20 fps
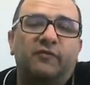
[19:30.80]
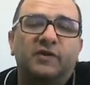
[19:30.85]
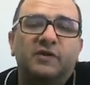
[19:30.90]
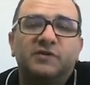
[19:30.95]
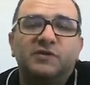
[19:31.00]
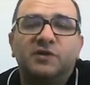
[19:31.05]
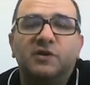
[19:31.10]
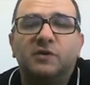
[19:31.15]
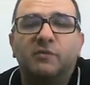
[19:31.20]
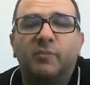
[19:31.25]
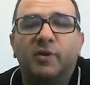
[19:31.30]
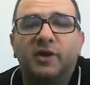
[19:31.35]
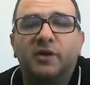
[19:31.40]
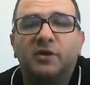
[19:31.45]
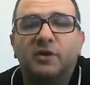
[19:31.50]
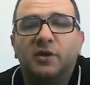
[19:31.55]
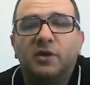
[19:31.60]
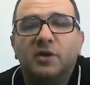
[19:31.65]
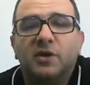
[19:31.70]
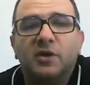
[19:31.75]
I think black
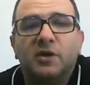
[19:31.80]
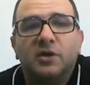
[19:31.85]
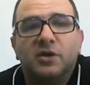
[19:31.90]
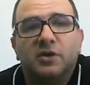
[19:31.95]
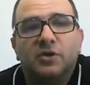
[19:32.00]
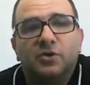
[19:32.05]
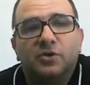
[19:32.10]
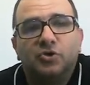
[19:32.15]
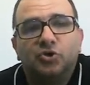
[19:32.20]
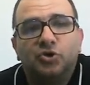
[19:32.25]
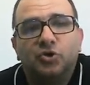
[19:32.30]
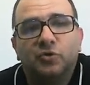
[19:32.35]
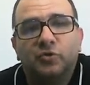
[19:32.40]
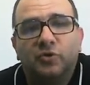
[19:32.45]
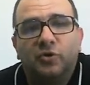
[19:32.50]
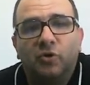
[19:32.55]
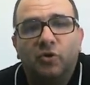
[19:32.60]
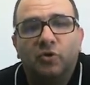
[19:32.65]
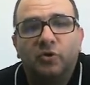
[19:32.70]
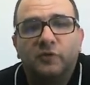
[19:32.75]
should
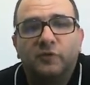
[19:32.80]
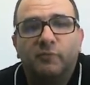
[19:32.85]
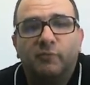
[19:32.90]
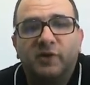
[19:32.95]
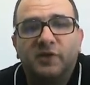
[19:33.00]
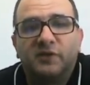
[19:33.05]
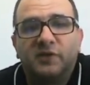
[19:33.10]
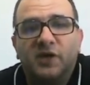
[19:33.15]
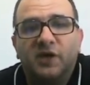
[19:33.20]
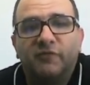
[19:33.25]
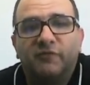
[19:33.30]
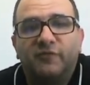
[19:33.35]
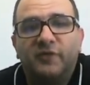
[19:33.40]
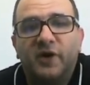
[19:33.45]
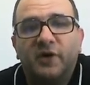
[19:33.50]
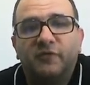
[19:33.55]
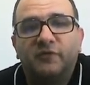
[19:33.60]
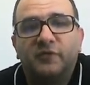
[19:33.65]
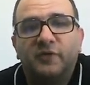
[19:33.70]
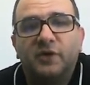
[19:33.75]
hold, but
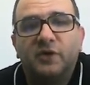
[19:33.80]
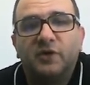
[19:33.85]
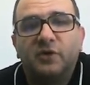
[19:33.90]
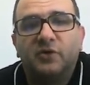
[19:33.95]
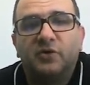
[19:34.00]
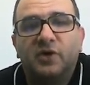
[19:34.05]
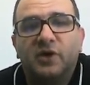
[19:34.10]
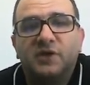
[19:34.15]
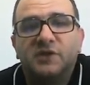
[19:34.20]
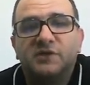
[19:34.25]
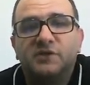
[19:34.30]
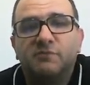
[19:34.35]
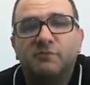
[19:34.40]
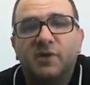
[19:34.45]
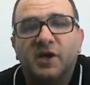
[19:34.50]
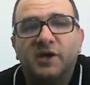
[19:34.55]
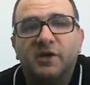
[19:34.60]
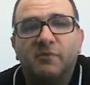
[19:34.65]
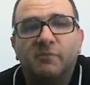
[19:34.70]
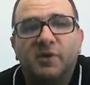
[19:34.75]
f5 creates
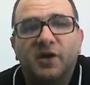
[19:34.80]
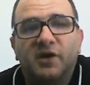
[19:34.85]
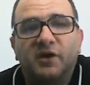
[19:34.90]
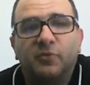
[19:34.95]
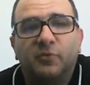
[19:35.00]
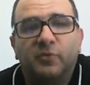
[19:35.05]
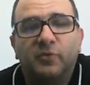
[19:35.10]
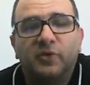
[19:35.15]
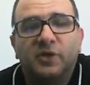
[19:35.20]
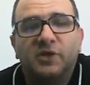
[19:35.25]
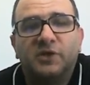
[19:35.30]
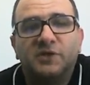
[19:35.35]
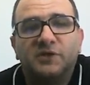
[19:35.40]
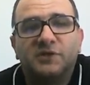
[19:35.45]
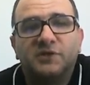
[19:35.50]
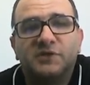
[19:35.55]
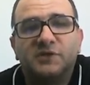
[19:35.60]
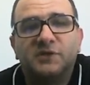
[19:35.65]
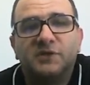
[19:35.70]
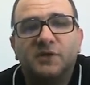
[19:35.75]
many
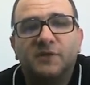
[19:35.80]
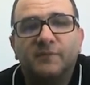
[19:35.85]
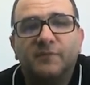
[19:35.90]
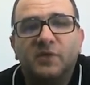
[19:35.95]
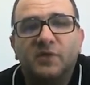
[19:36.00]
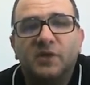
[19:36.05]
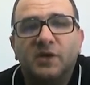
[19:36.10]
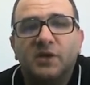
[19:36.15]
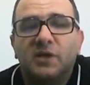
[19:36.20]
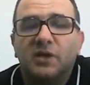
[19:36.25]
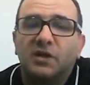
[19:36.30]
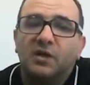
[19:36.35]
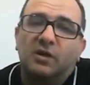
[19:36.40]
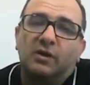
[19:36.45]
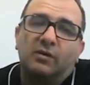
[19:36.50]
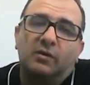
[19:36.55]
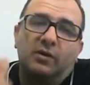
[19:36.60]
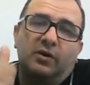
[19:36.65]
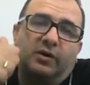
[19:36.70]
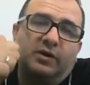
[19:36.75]
weaknesses.
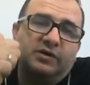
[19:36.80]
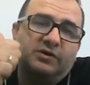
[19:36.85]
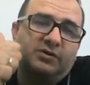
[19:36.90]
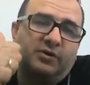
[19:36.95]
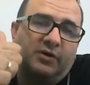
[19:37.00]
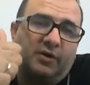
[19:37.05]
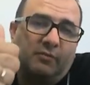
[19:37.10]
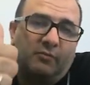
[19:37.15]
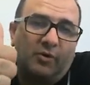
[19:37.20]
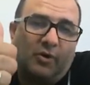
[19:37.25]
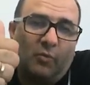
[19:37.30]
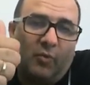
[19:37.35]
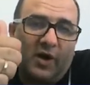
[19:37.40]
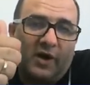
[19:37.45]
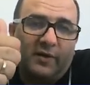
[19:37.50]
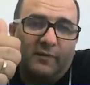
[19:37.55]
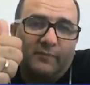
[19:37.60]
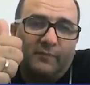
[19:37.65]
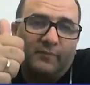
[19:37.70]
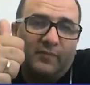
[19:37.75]
Reason number
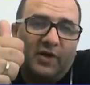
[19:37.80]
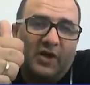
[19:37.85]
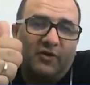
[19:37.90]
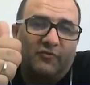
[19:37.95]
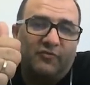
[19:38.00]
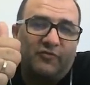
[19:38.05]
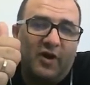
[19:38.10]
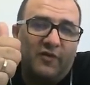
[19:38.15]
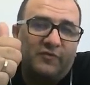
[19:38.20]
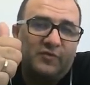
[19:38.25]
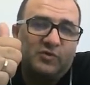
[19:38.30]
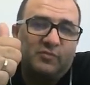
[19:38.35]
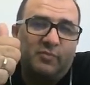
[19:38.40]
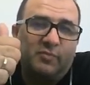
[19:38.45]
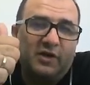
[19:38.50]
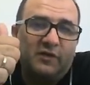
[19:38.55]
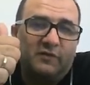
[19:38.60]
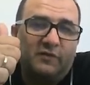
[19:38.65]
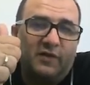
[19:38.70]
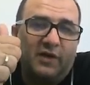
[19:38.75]
one, f5 is bad.